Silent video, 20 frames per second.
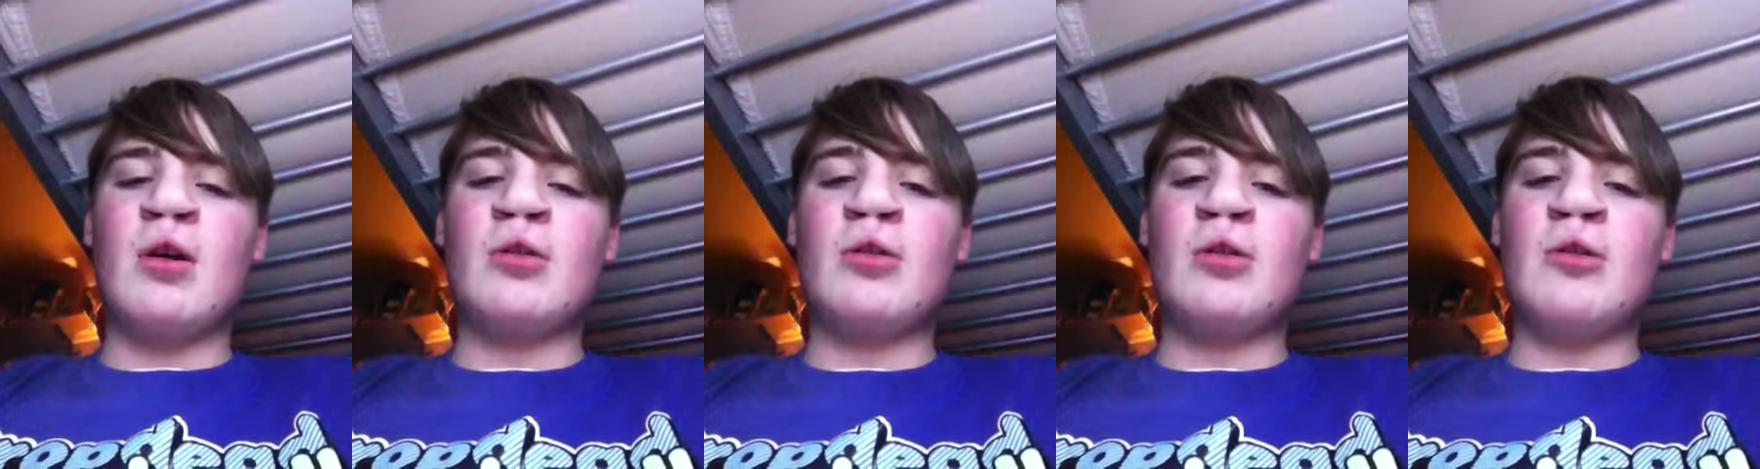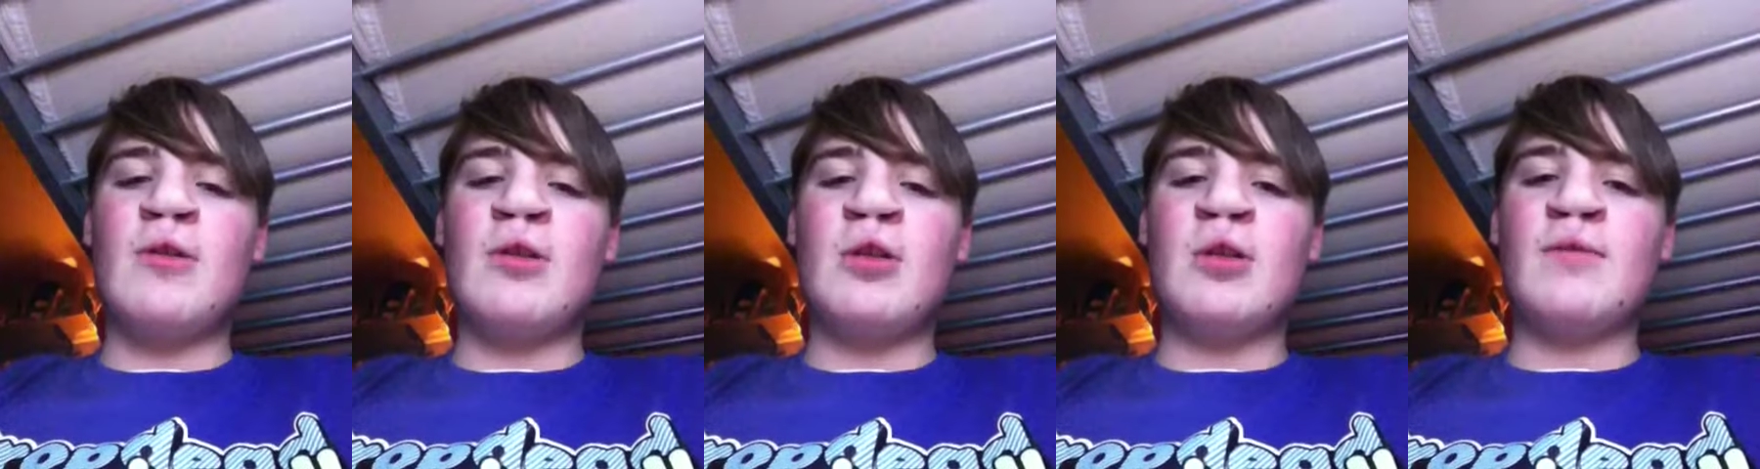for
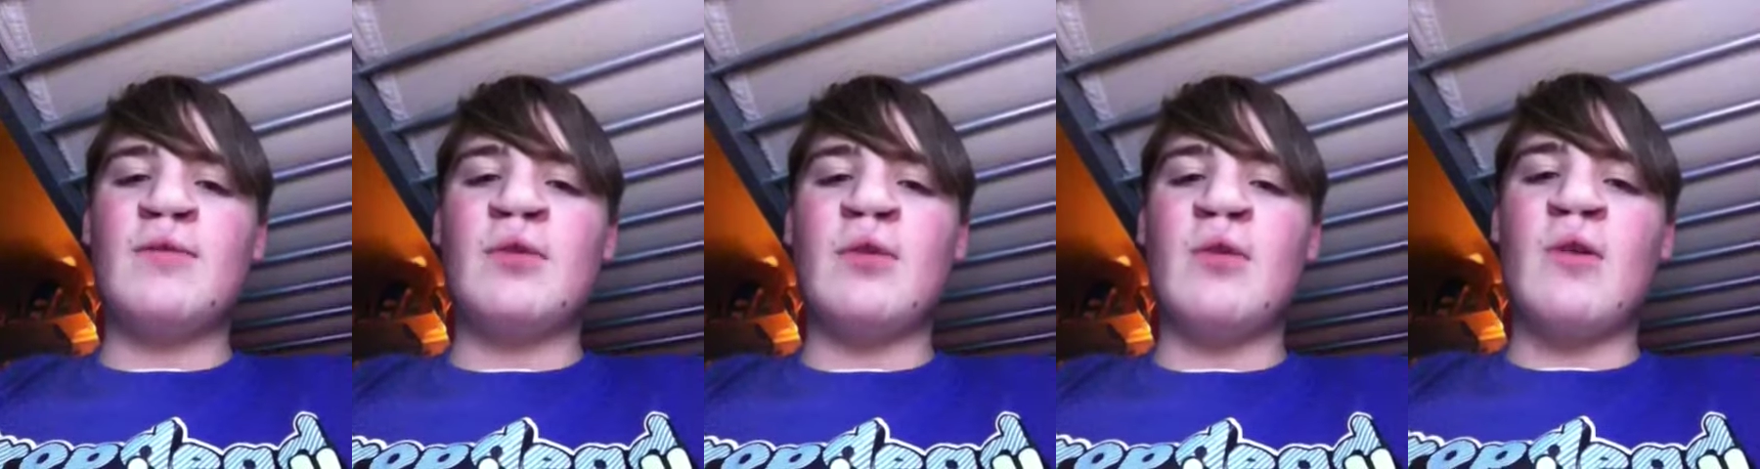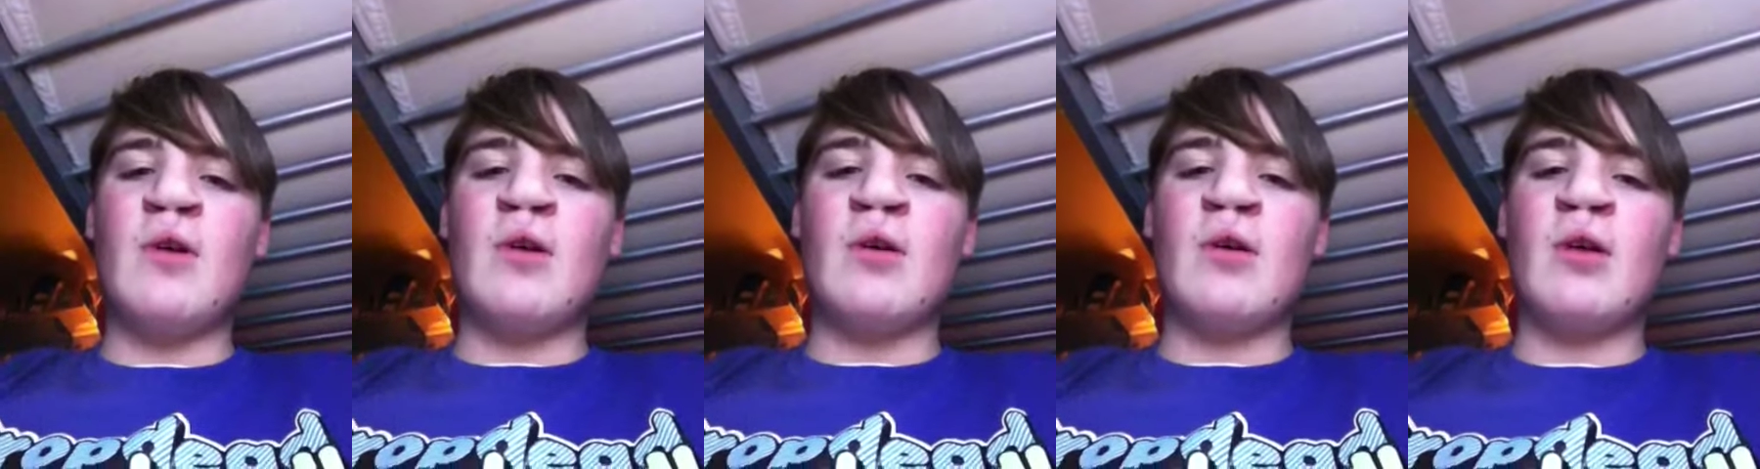do
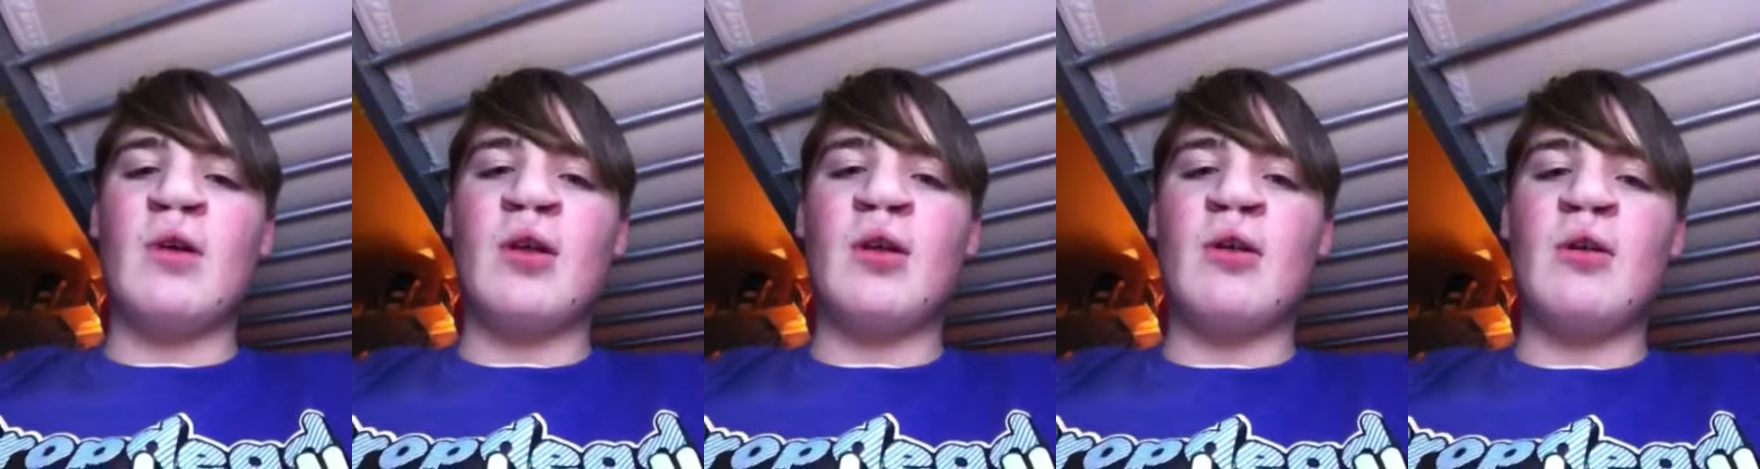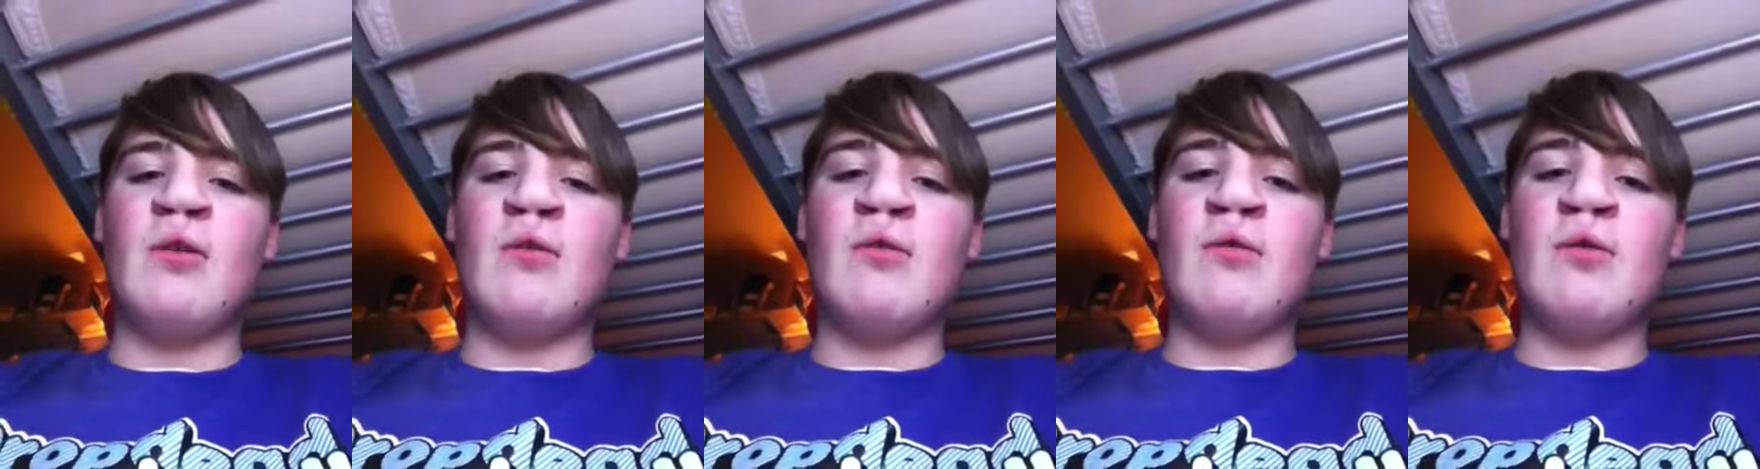interviewing, so
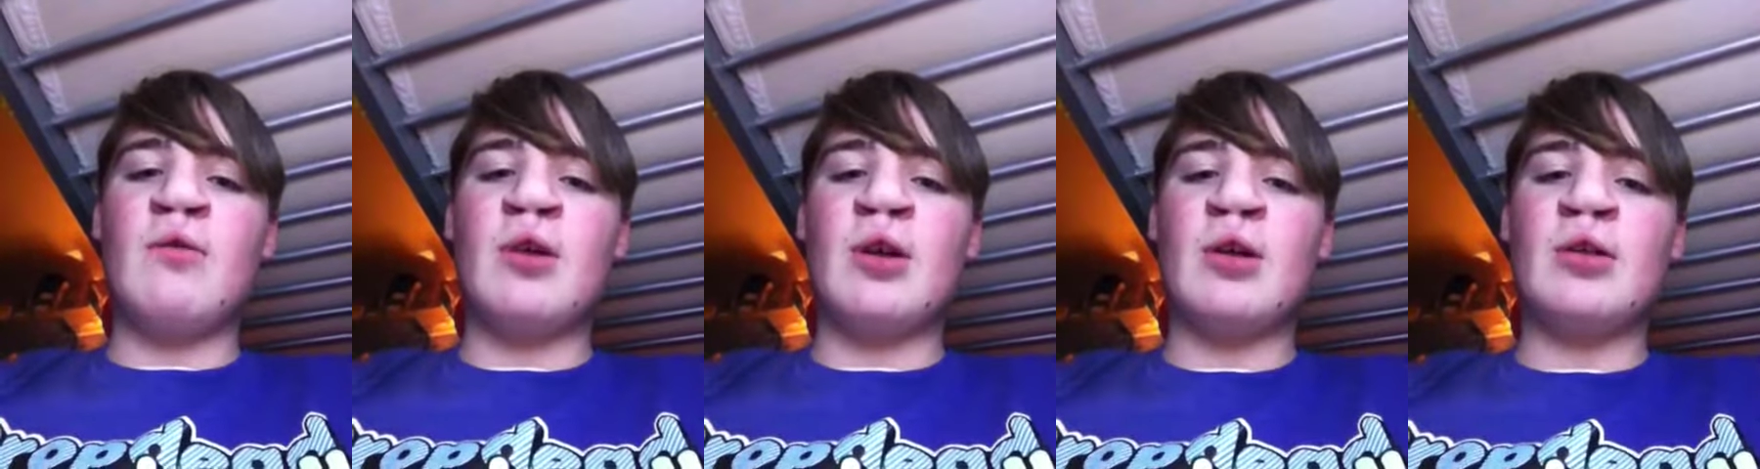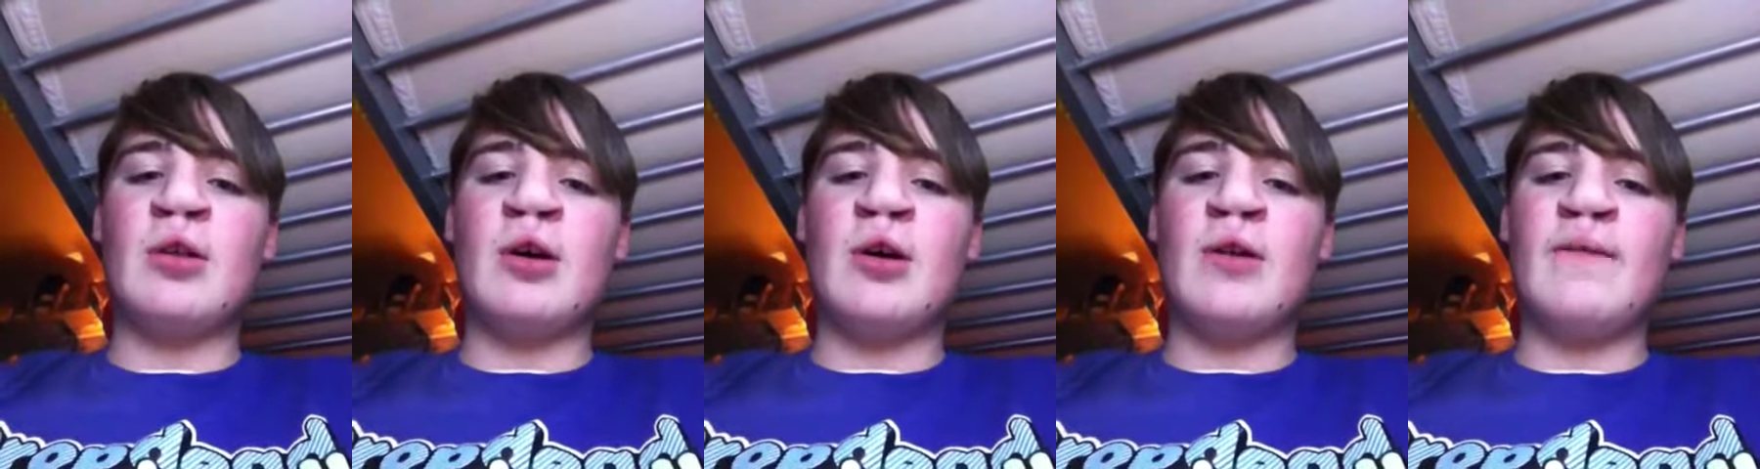you
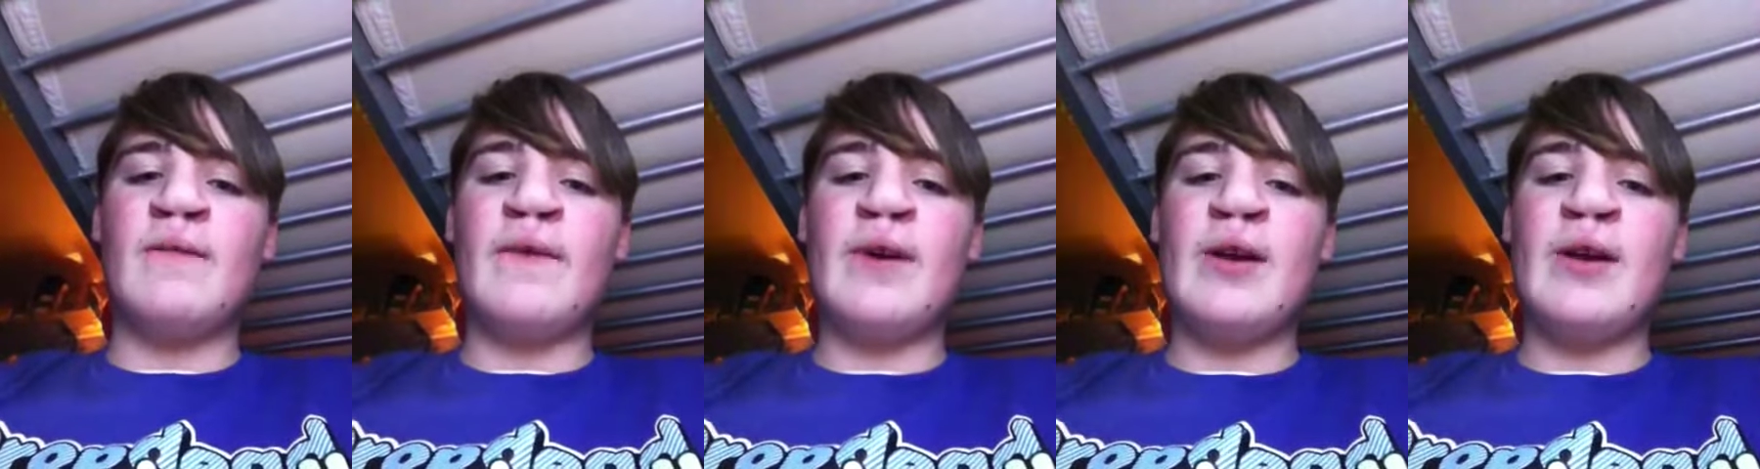can, like,